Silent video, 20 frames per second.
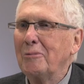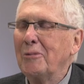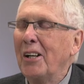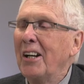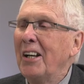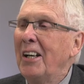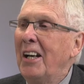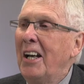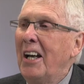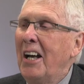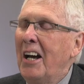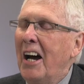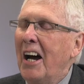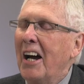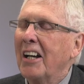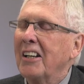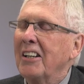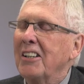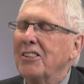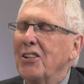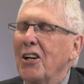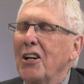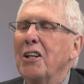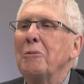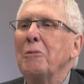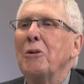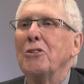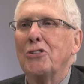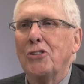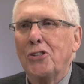But I'm going to talk
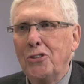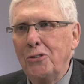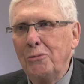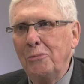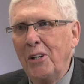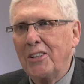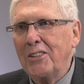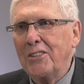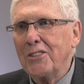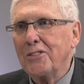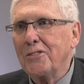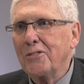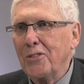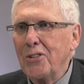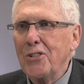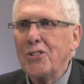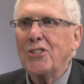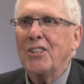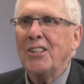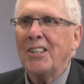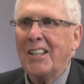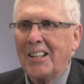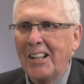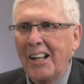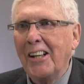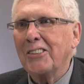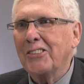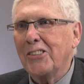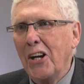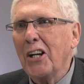about 2 mentors first, and then
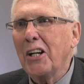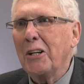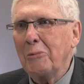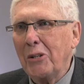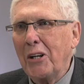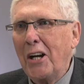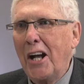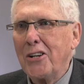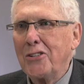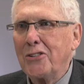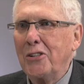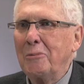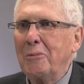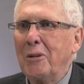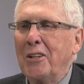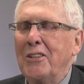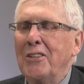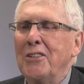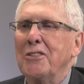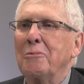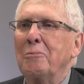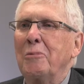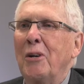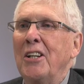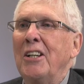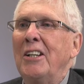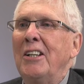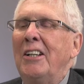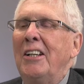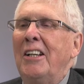I'll talk about ASHRAE mentors. But